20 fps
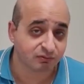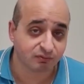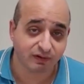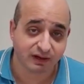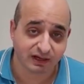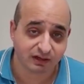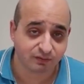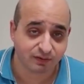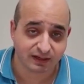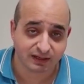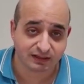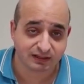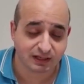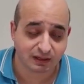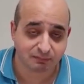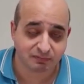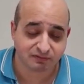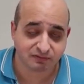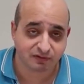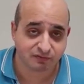very quick in
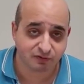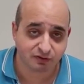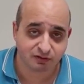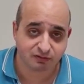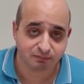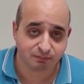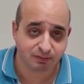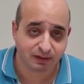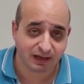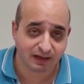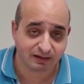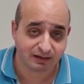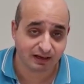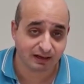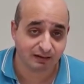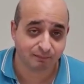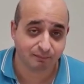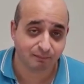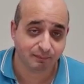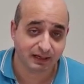terms of their food pack,
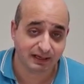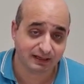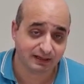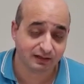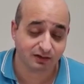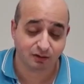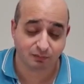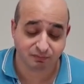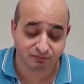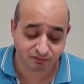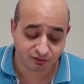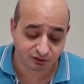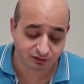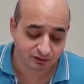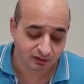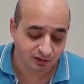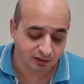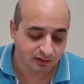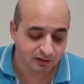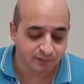making up food.